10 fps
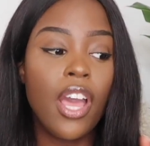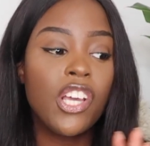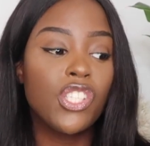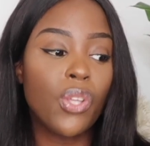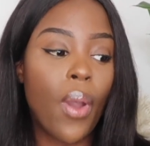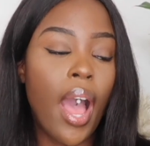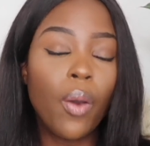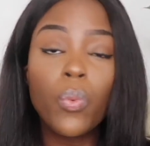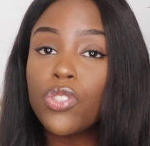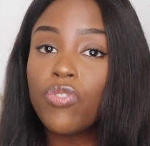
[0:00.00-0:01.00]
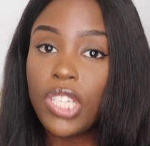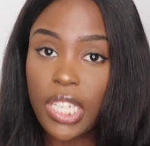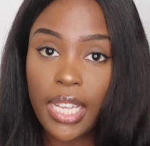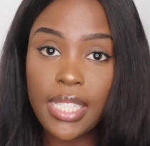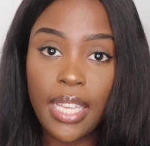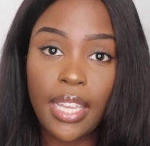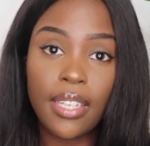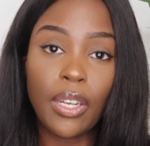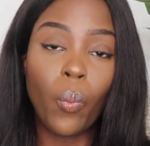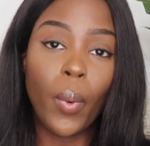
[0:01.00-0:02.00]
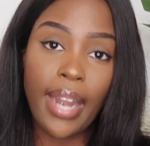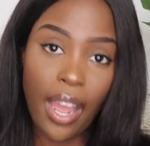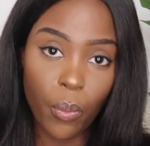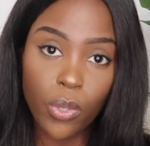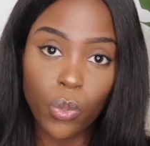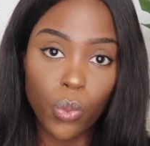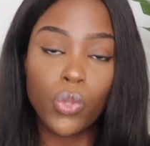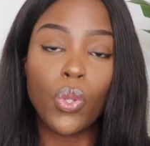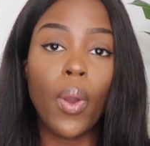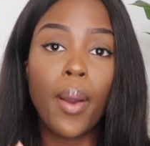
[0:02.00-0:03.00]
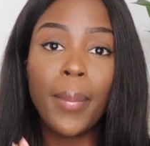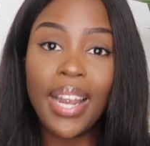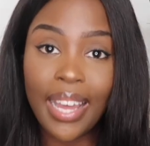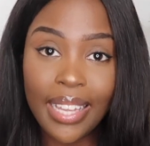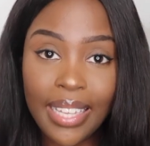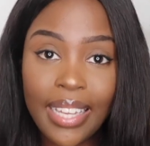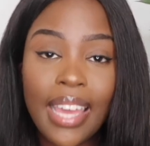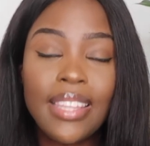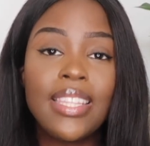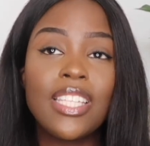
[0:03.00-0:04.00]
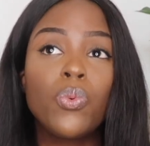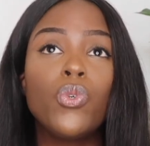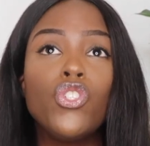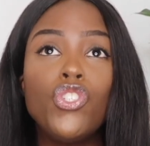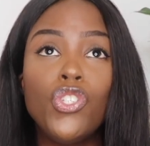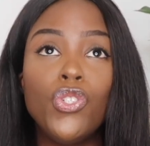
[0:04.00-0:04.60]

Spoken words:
So I was rejected when I was also applying, and this was